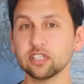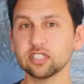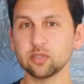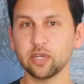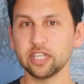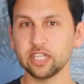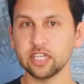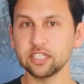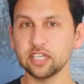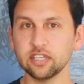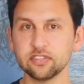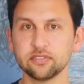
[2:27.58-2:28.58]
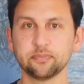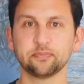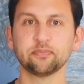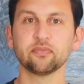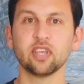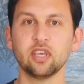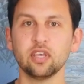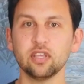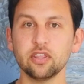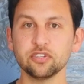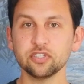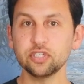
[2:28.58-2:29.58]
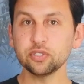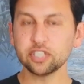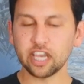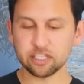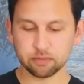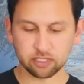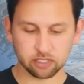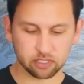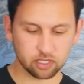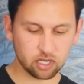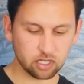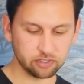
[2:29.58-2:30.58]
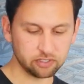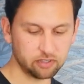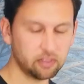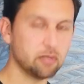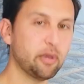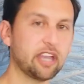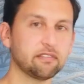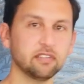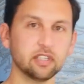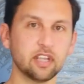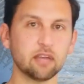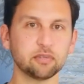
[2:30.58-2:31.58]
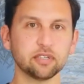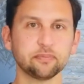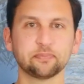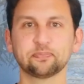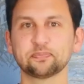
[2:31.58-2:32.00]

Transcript: looks the way that it does. There's a new attachment called the backfill adapter.